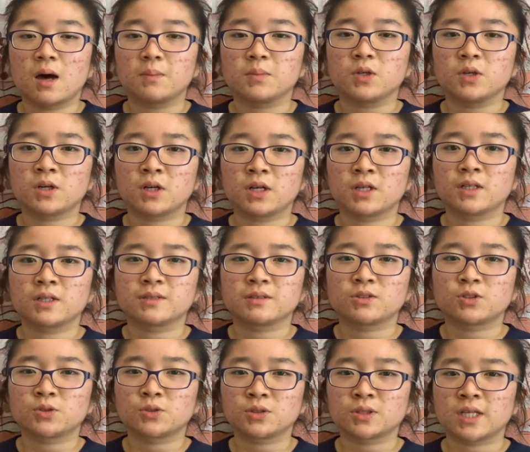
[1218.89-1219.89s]
your
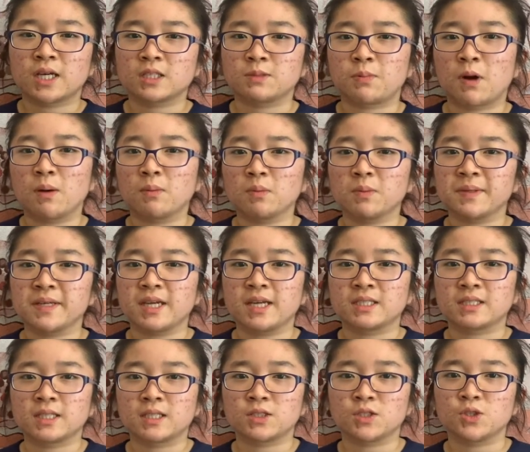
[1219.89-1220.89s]
school test probably
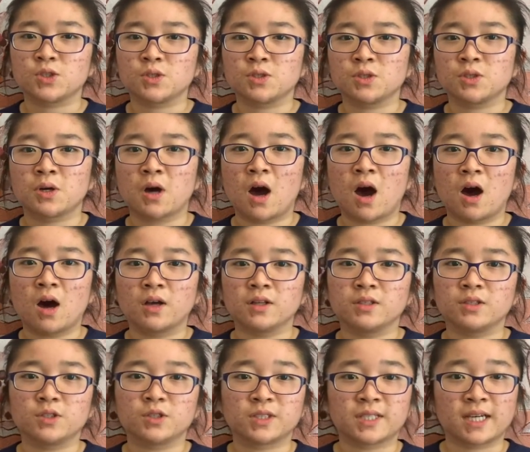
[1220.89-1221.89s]
assesses you
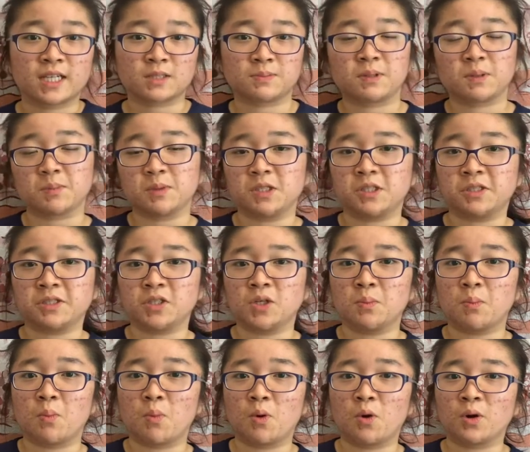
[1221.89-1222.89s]
on your textbook material
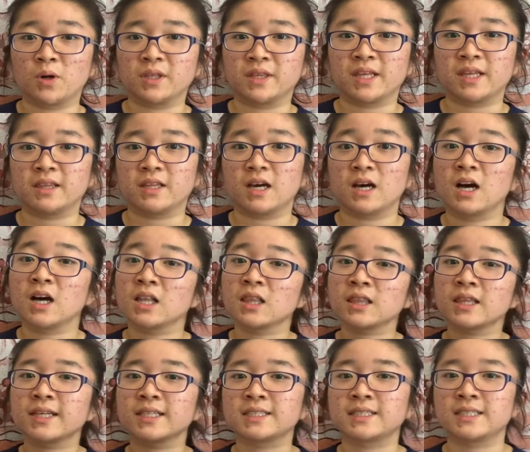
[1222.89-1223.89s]
more than the
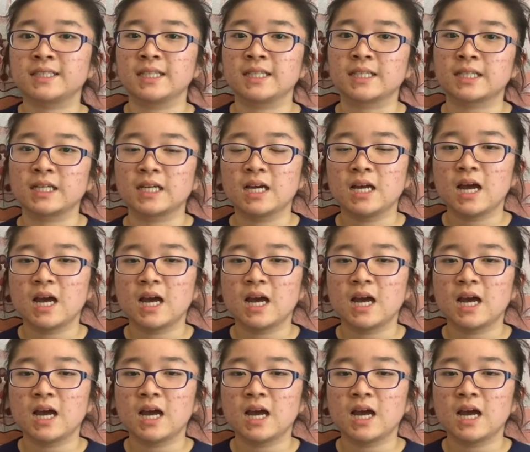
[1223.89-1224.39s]
holistic